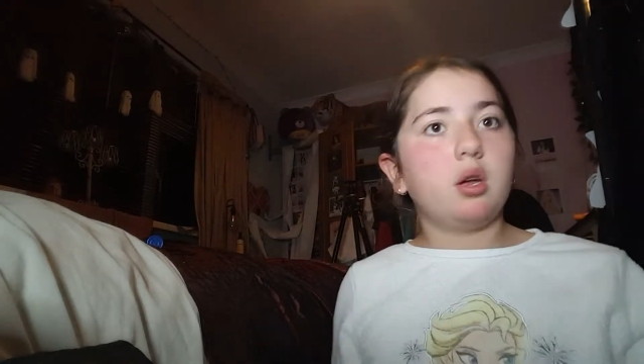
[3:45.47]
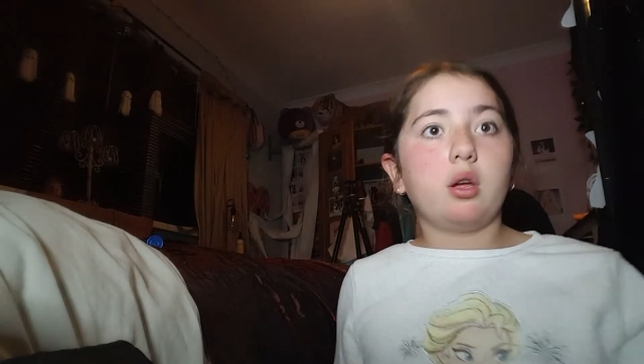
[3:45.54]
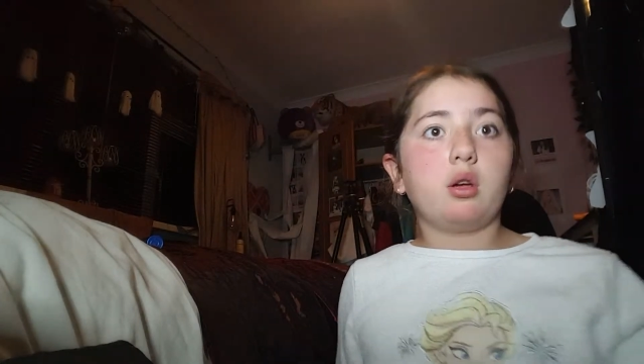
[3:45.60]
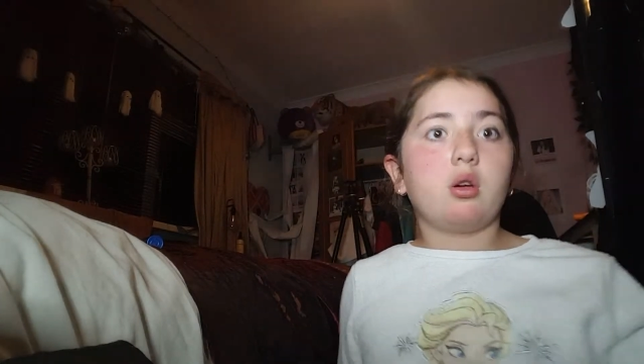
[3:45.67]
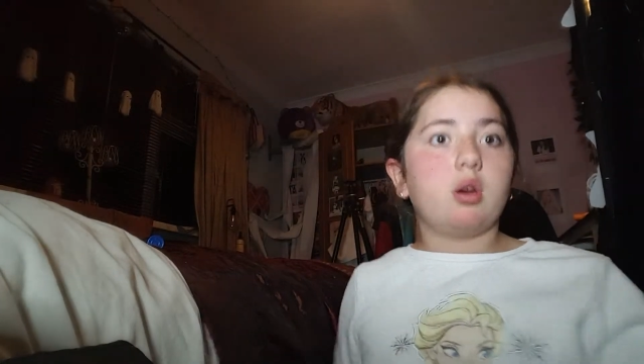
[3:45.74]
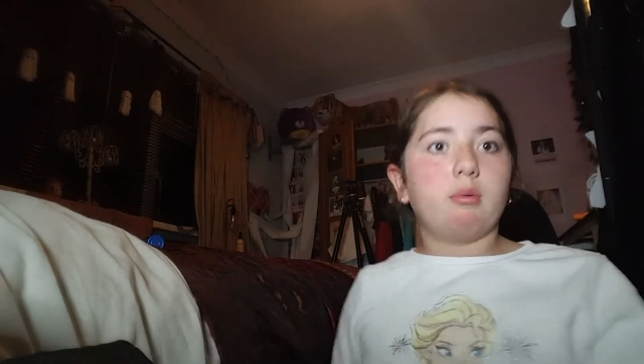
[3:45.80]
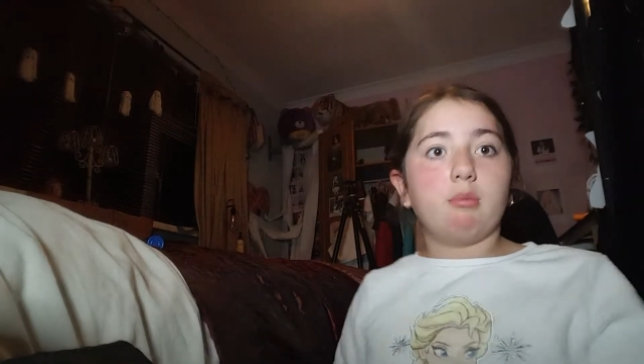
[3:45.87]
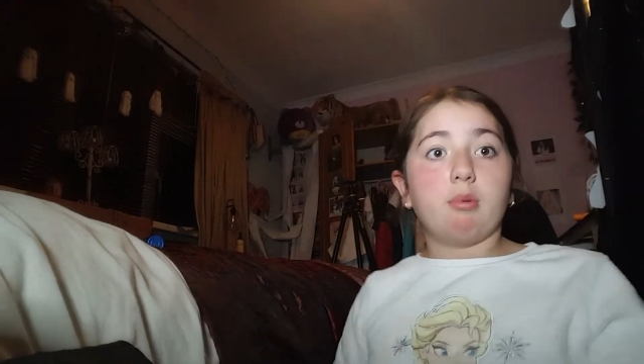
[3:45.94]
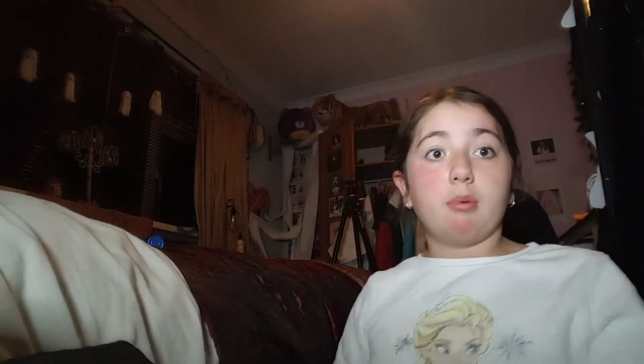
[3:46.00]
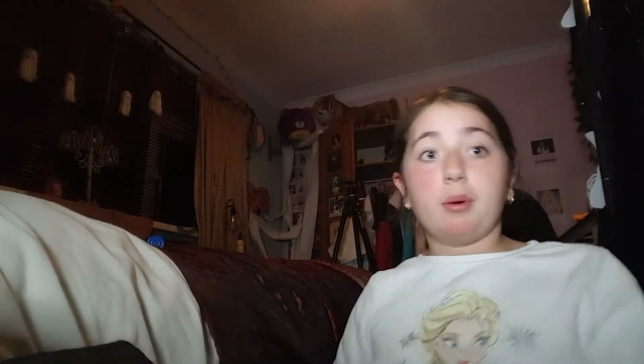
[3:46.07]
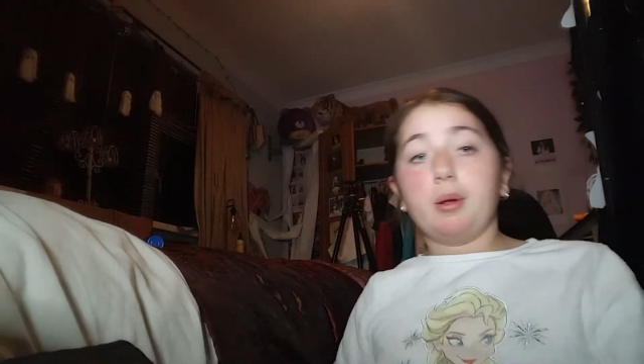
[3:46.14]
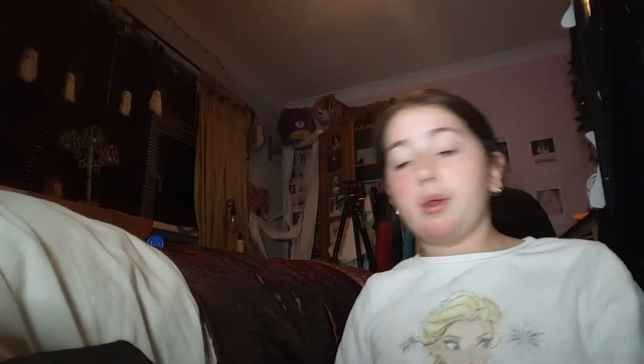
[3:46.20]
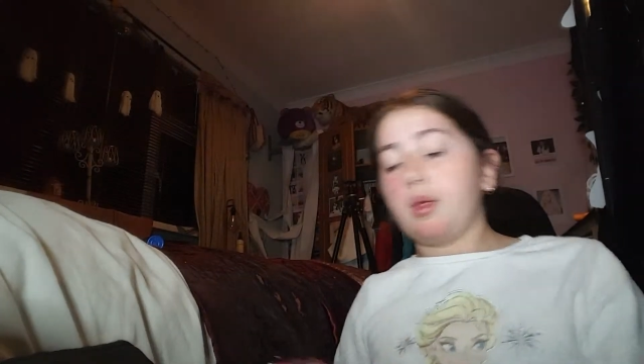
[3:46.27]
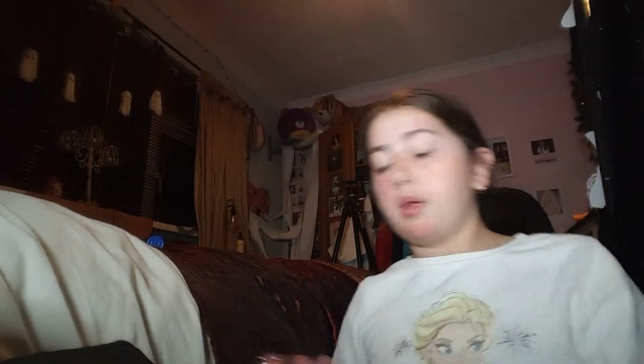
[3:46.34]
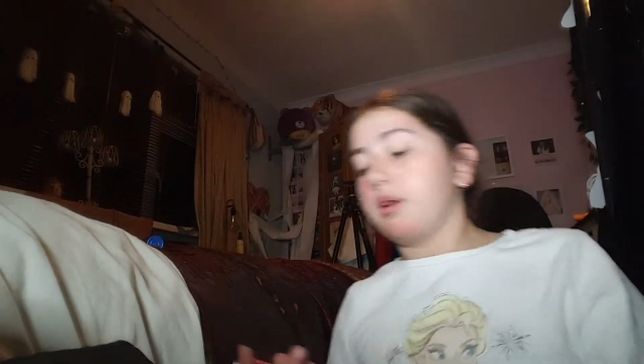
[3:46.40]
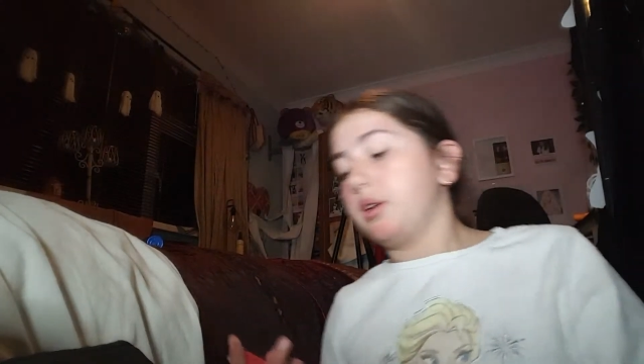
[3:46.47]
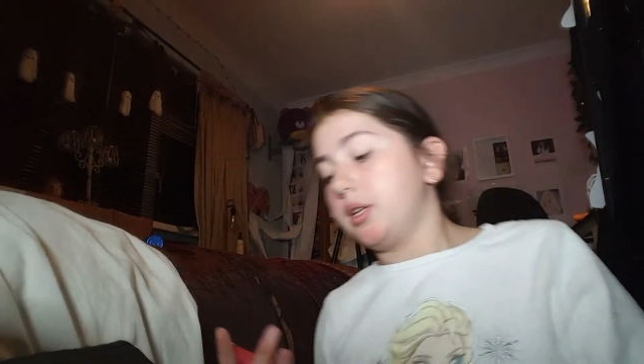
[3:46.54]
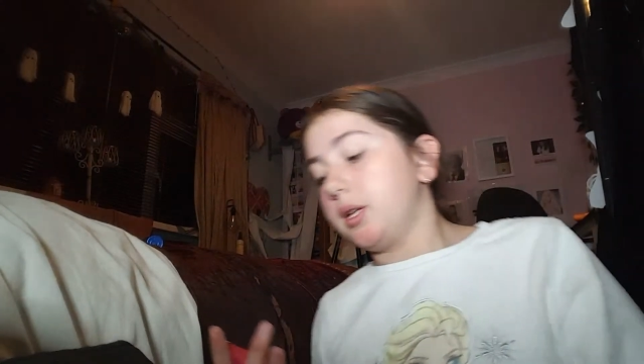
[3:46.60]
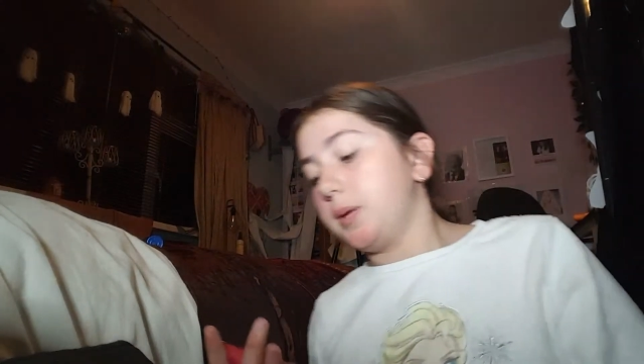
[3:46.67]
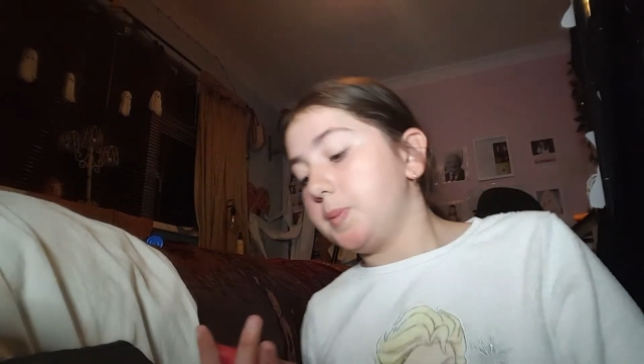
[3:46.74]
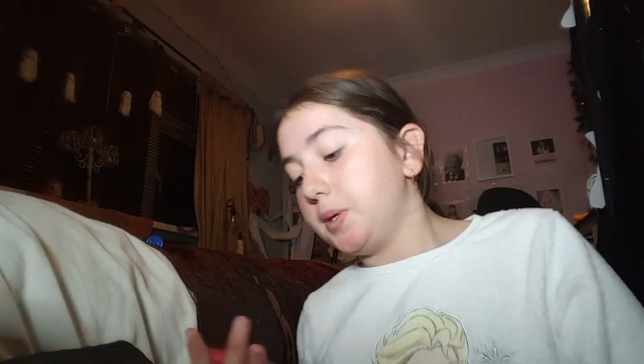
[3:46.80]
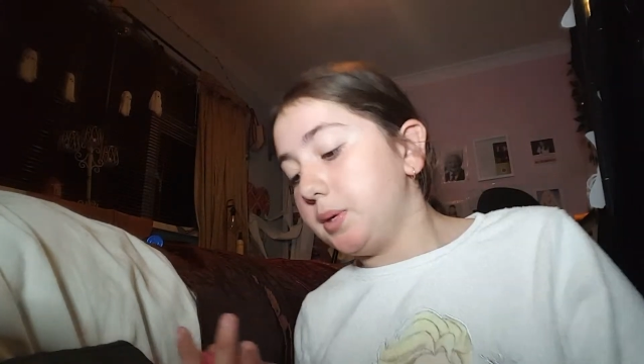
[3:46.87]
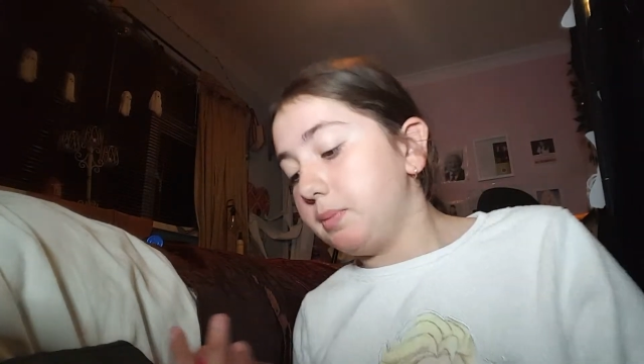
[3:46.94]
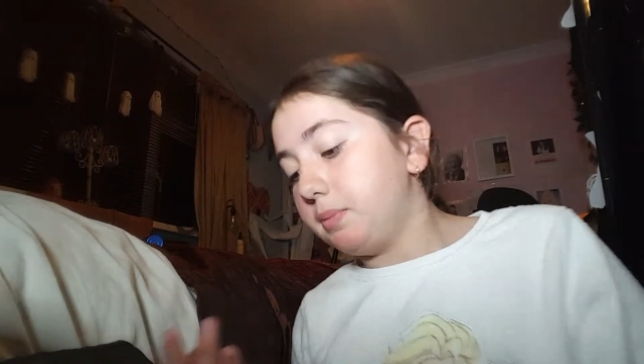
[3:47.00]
I couldn't even be bothered at this point.